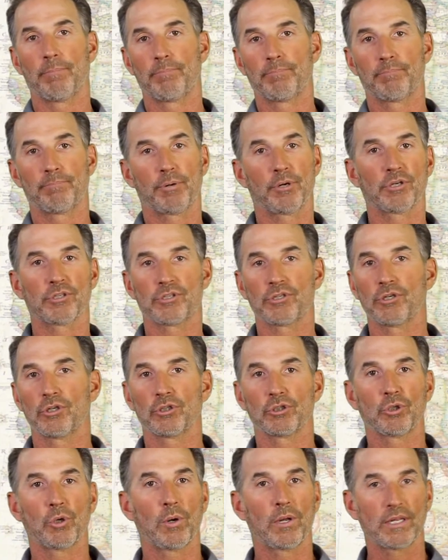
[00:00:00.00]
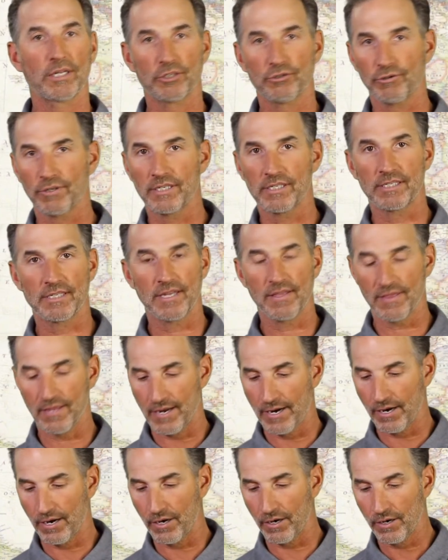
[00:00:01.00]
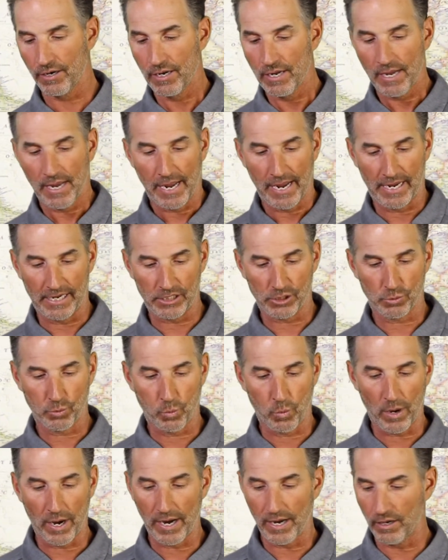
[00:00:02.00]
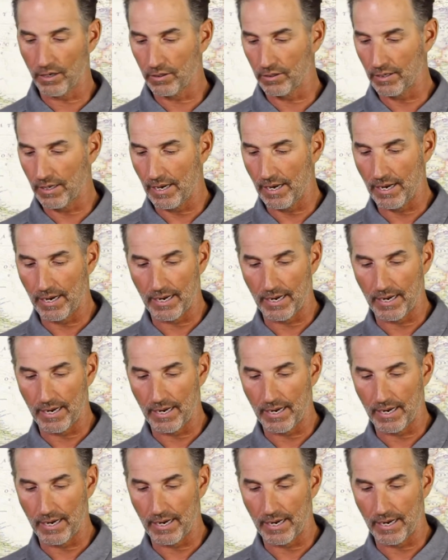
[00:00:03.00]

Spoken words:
personal toiletries in there as well.